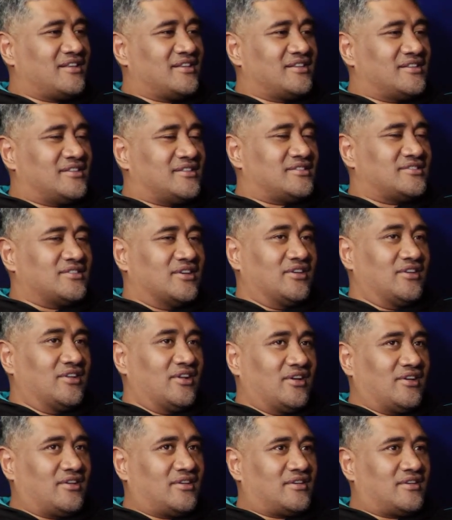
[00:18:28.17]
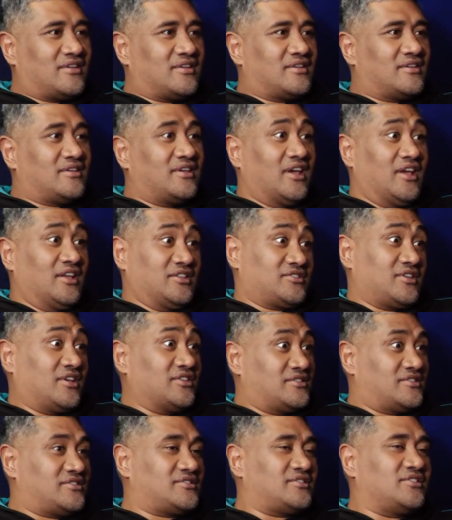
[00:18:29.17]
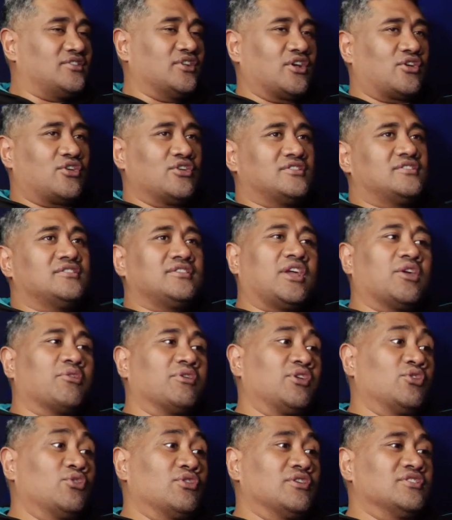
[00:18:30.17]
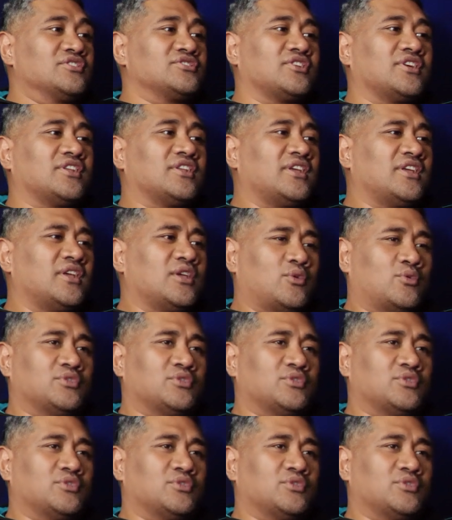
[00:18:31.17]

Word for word: Yeah, so, you gotta you know, enjoy it. Yeah, it's it's you know good hearing your insight.